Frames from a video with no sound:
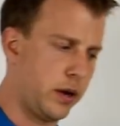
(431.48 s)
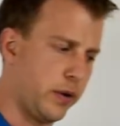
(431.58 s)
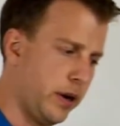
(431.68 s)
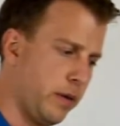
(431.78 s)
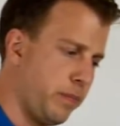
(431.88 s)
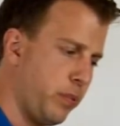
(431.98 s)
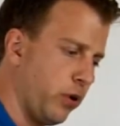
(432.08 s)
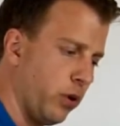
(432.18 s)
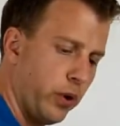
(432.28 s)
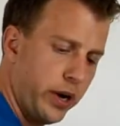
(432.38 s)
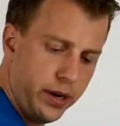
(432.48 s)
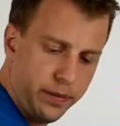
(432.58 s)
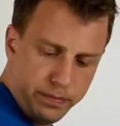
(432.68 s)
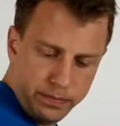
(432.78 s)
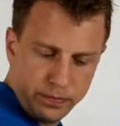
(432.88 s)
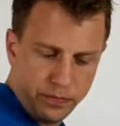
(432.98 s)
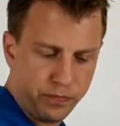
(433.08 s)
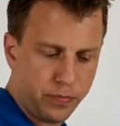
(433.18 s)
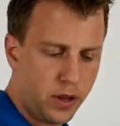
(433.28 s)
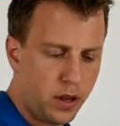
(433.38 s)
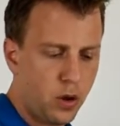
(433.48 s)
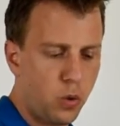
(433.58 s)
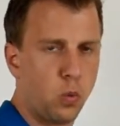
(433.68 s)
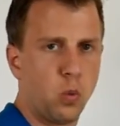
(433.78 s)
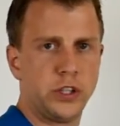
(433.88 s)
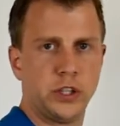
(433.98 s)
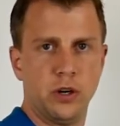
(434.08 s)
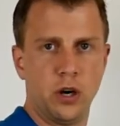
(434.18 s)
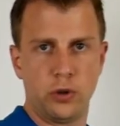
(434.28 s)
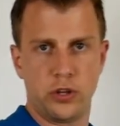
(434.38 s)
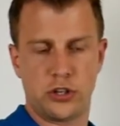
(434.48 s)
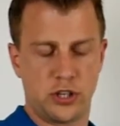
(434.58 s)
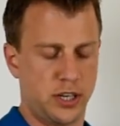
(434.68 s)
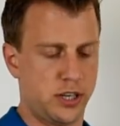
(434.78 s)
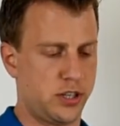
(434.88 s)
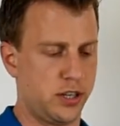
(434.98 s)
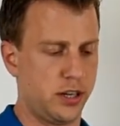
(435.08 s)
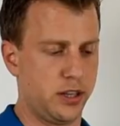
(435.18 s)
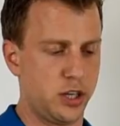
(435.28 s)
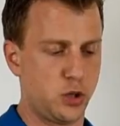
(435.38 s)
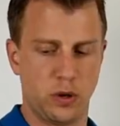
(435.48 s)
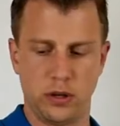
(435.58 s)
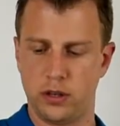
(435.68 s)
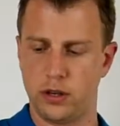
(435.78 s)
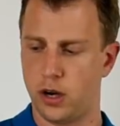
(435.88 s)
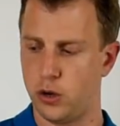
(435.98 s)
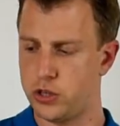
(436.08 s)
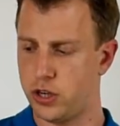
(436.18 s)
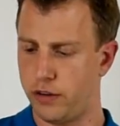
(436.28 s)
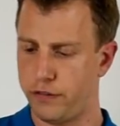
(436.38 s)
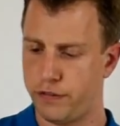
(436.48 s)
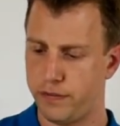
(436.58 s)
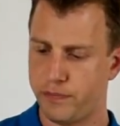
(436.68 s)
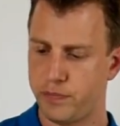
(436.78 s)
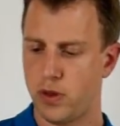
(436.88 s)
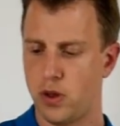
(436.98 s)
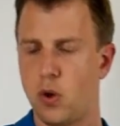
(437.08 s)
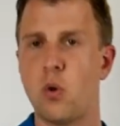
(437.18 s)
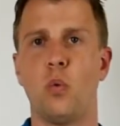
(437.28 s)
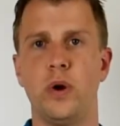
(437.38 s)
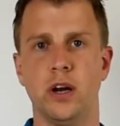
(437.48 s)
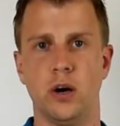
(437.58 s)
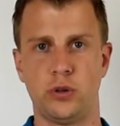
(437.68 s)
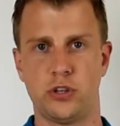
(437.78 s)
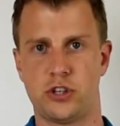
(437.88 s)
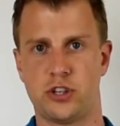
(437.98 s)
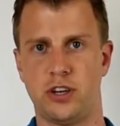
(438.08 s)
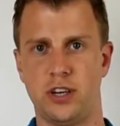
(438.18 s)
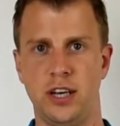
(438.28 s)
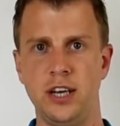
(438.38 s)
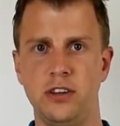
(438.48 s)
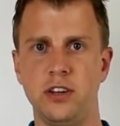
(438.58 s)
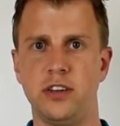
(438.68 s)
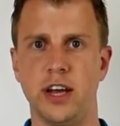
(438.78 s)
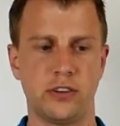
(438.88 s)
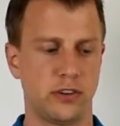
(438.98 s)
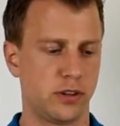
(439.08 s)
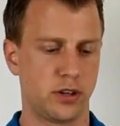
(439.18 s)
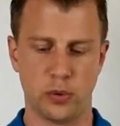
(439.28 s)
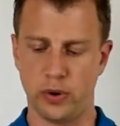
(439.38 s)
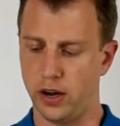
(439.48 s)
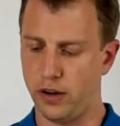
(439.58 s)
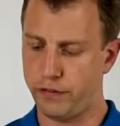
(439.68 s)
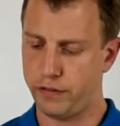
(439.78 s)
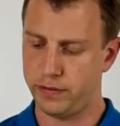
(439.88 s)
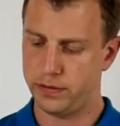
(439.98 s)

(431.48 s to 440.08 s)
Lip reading: Now I put it away. What you notice is this one goes off. We notice the heat detector going off.